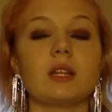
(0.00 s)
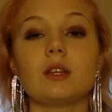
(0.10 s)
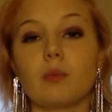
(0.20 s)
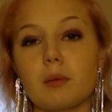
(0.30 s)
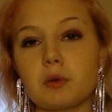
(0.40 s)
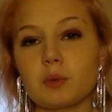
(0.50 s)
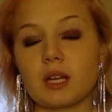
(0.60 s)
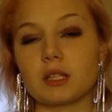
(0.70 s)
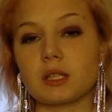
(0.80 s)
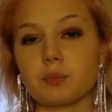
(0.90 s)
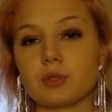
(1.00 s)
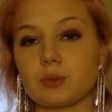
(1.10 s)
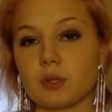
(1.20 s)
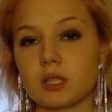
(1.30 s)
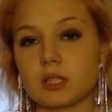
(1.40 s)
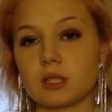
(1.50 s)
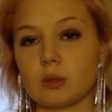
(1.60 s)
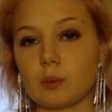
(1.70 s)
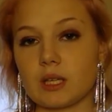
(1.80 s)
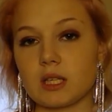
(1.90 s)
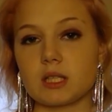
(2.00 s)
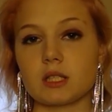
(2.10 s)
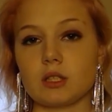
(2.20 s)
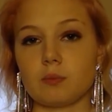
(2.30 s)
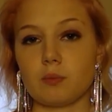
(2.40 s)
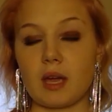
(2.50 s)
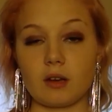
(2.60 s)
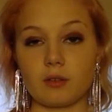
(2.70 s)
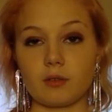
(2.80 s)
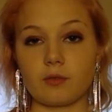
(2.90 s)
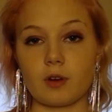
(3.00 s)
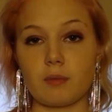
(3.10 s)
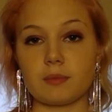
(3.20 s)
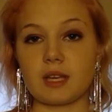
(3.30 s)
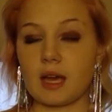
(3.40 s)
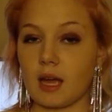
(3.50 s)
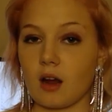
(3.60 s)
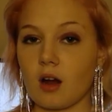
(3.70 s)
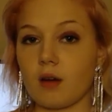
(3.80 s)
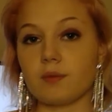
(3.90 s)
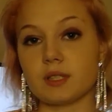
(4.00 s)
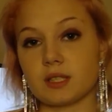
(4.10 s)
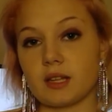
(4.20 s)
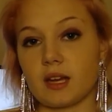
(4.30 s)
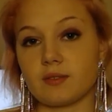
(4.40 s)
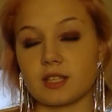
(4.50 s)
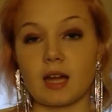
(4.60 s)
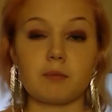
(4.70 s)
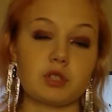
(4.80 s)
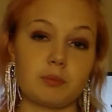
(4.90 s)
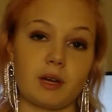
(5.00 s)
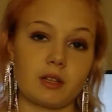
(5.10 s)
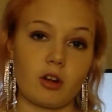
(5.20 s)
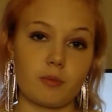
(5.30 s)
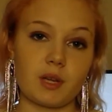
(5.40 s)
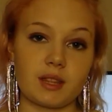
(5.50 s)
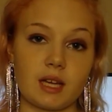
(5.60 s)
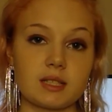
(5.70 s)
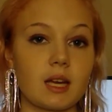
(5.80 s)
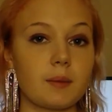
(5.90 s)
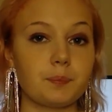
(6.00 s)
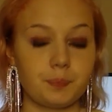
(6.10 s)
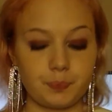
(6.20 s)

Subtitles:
The women would end up resorting to wigs made from the hair of the slaves captured by the army at that time.